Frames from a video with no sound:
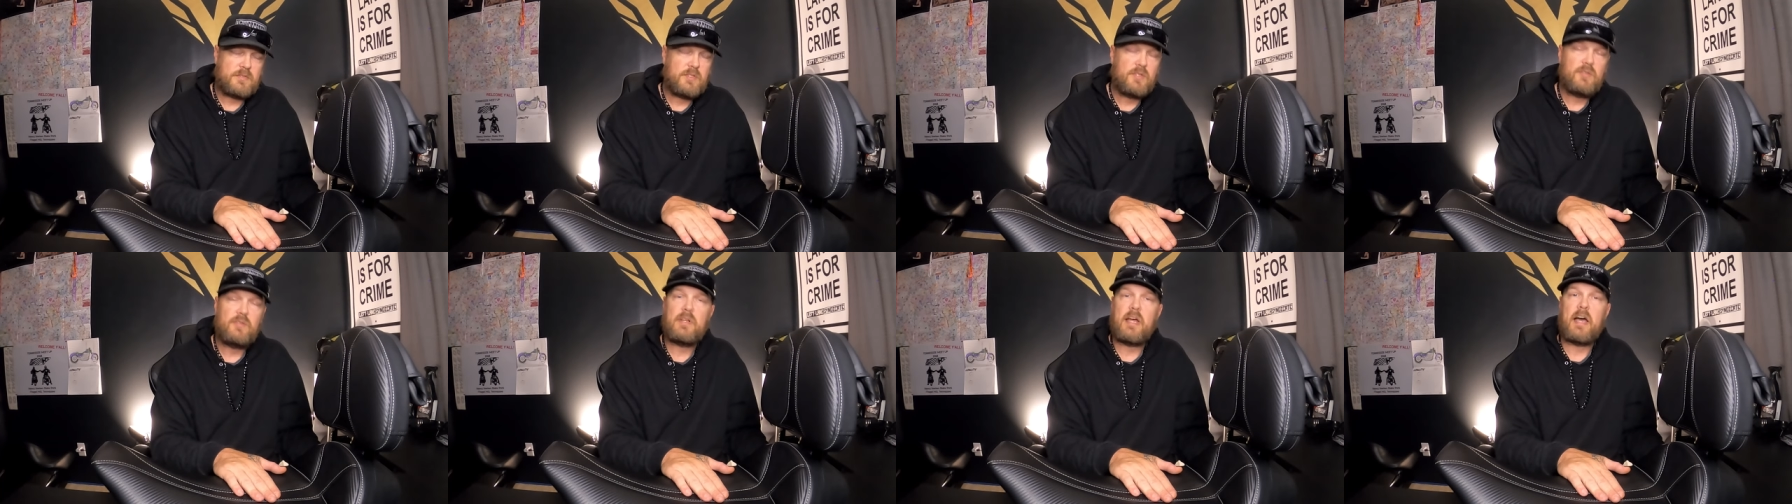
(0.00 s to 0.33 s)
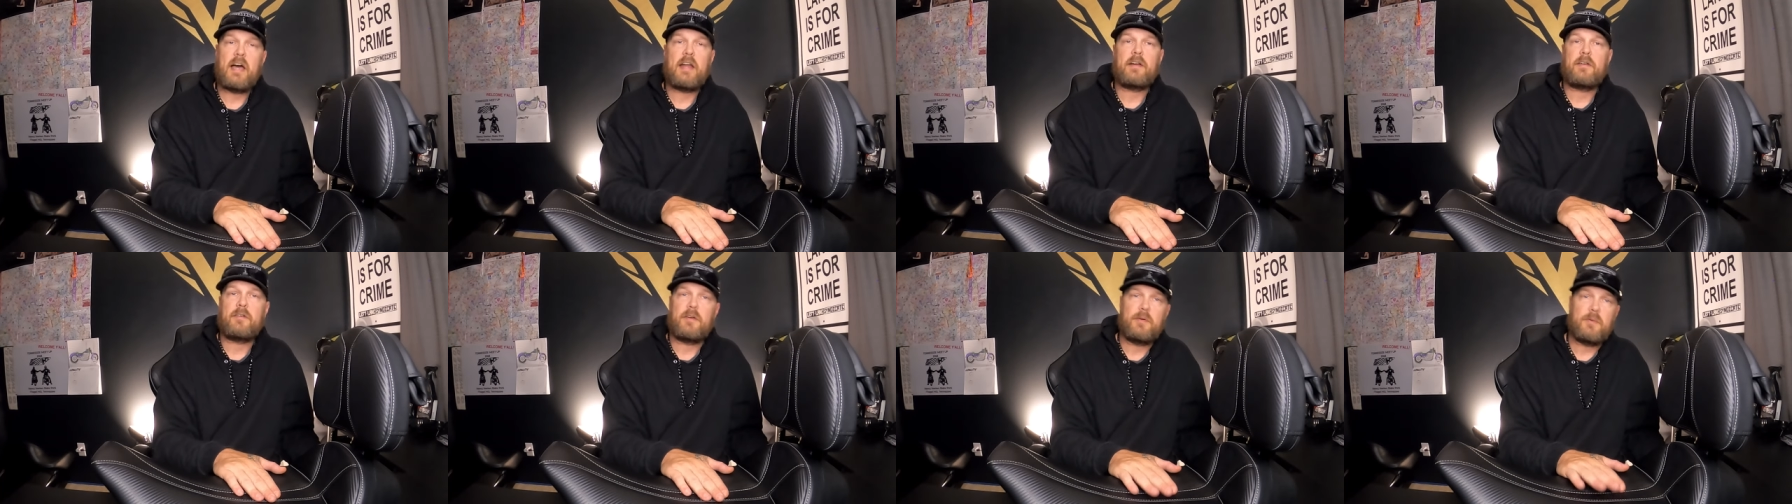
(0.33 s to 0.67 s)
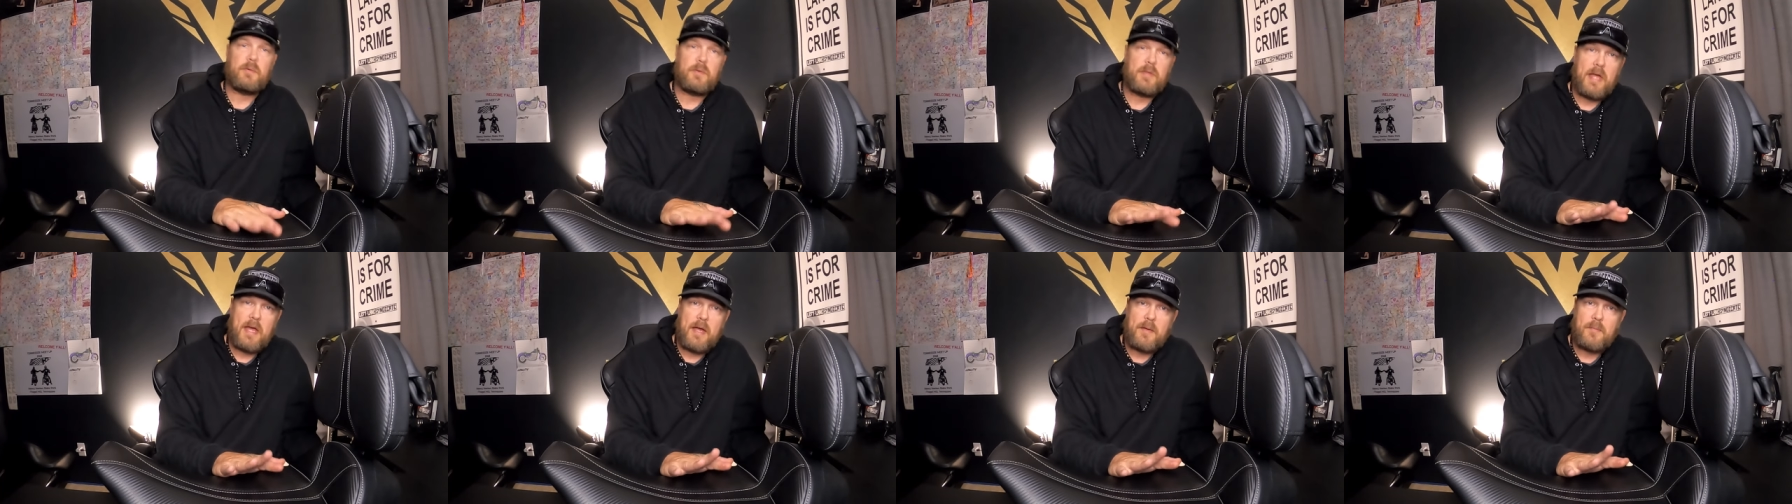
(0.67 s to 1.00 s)
do not agree
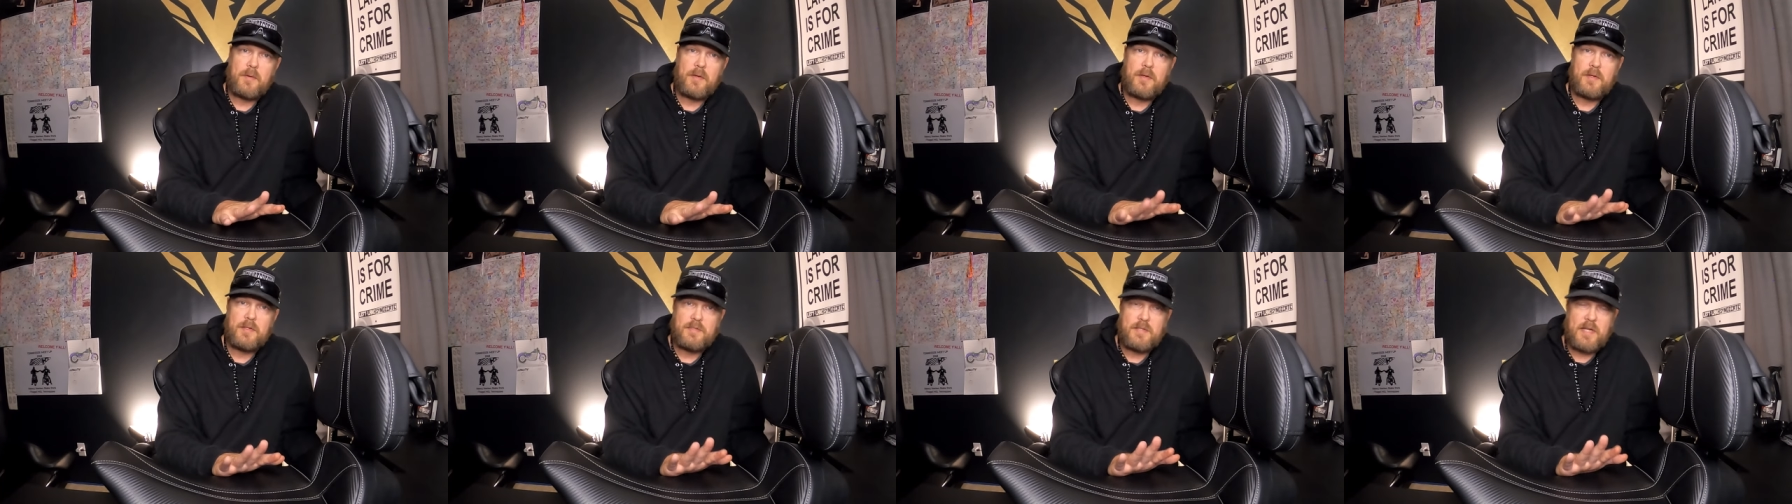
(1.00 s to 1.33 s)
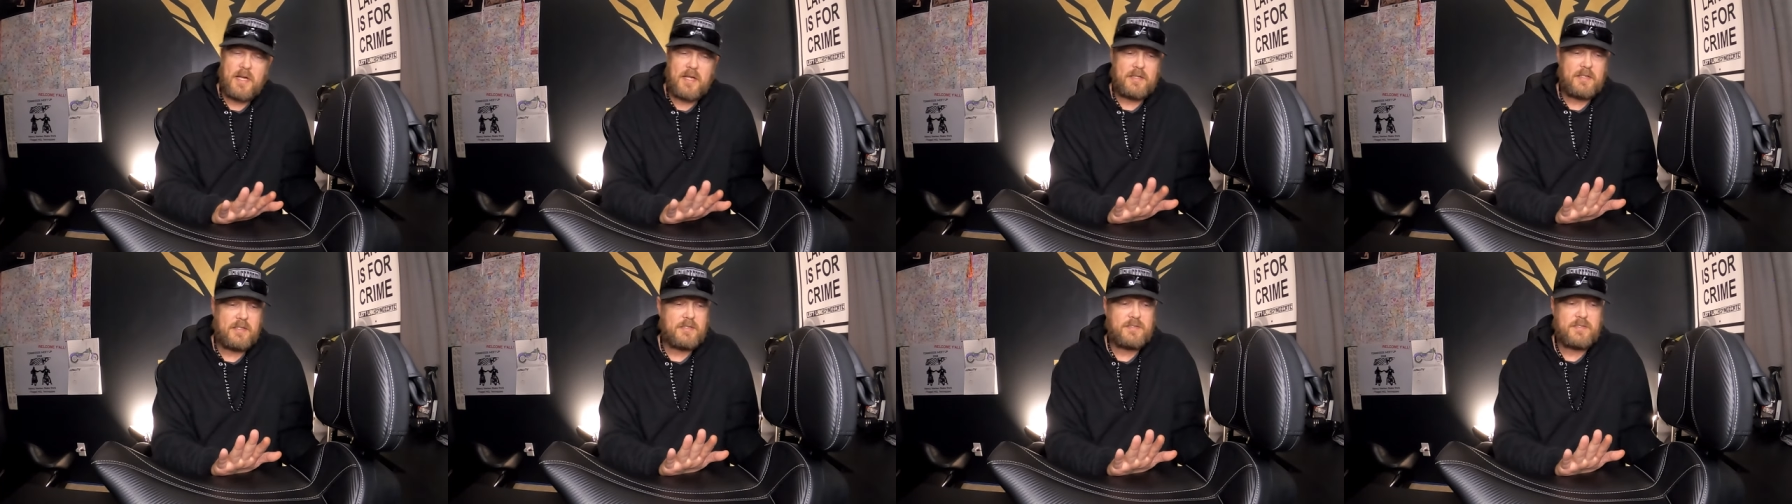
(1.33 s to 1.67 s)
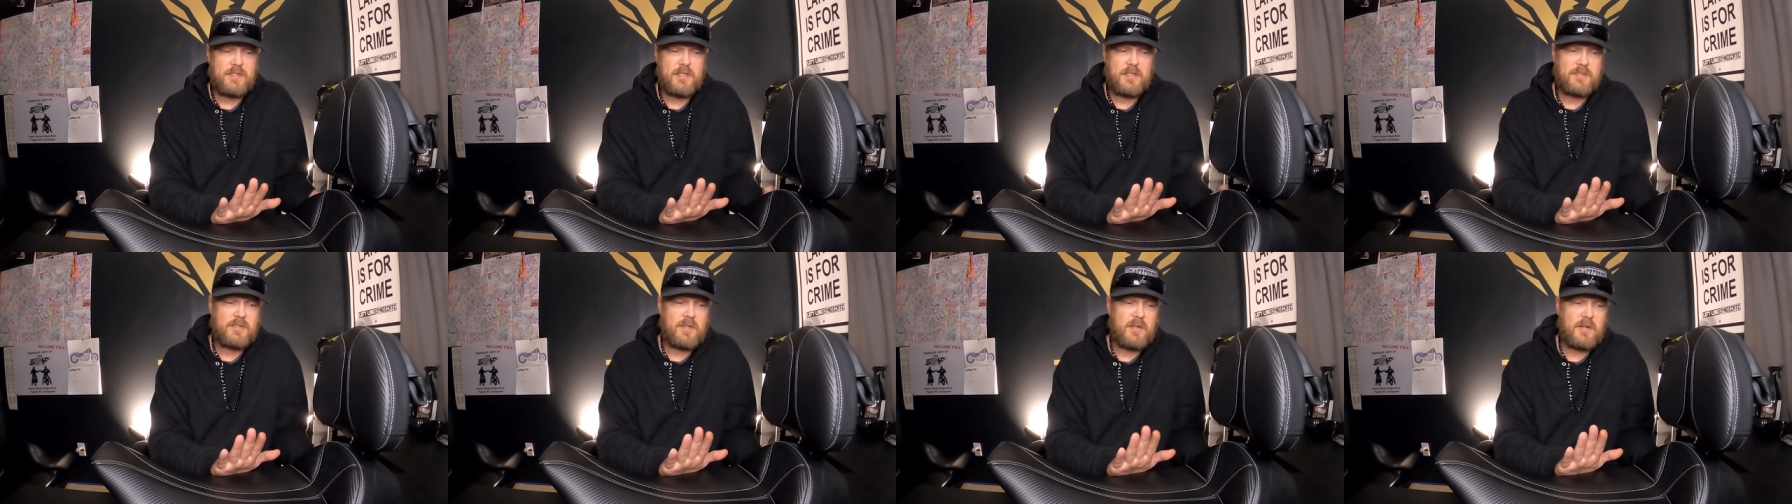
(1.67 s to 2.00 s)
with that because I did
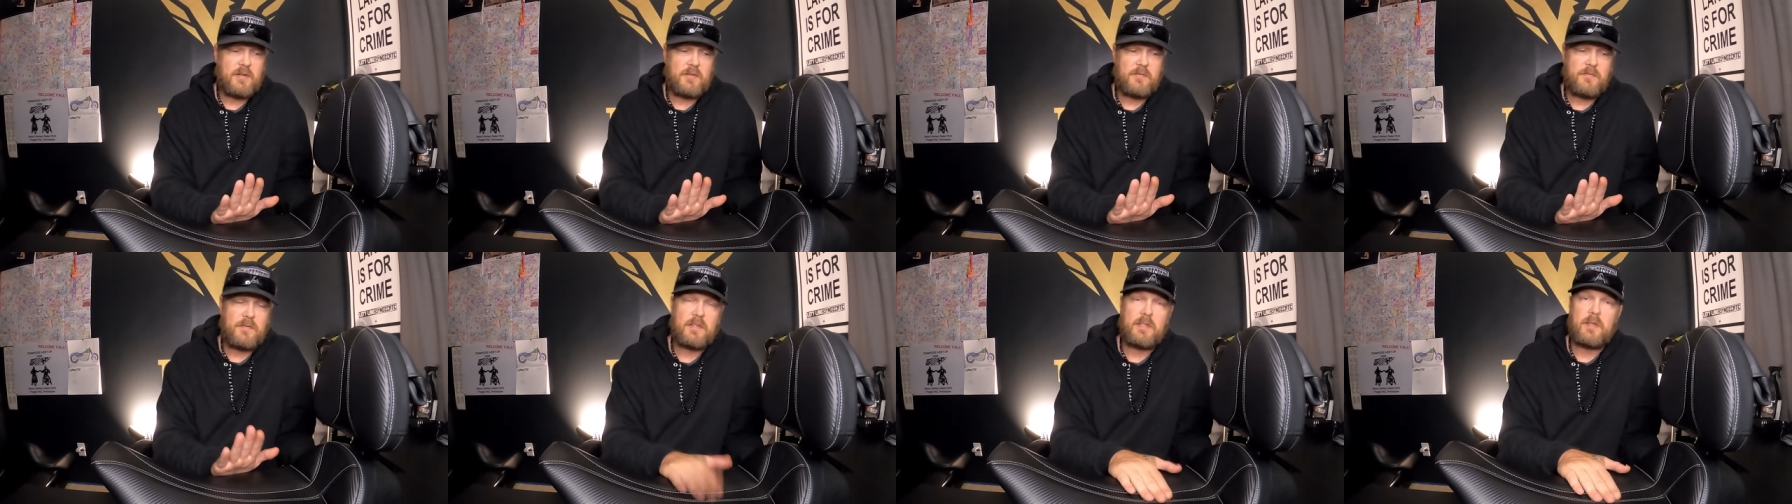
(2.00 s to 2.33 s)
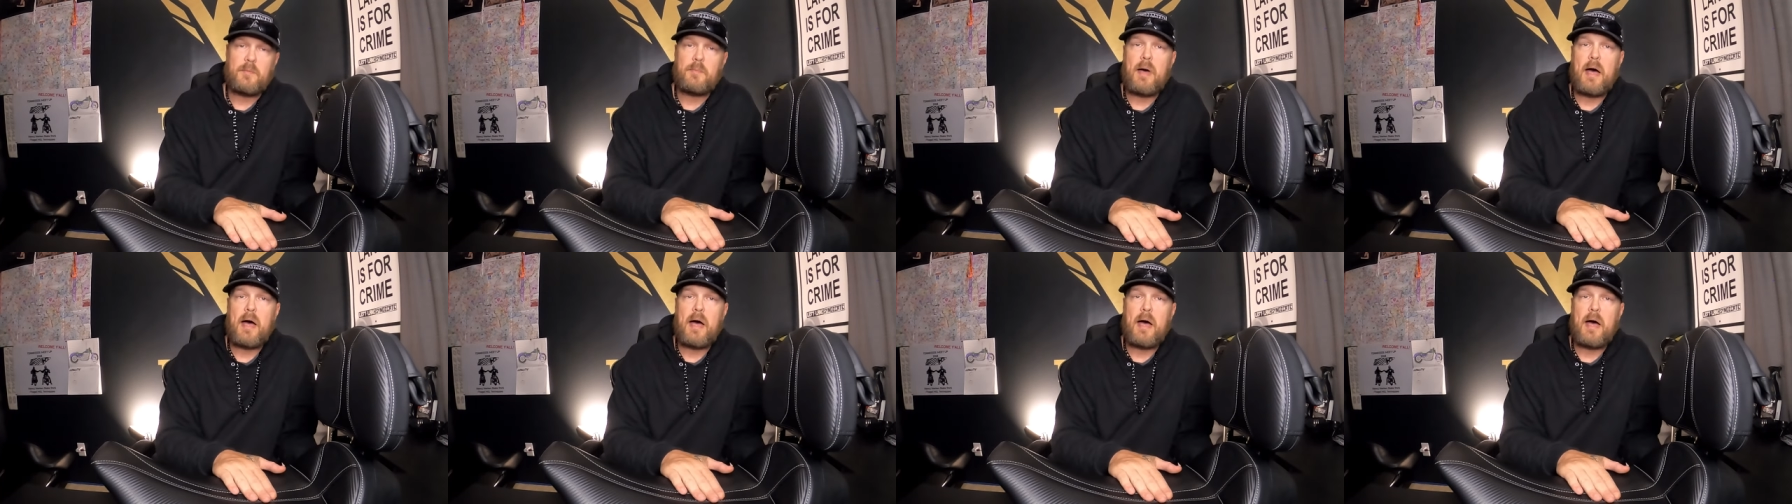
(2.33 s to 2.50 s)
650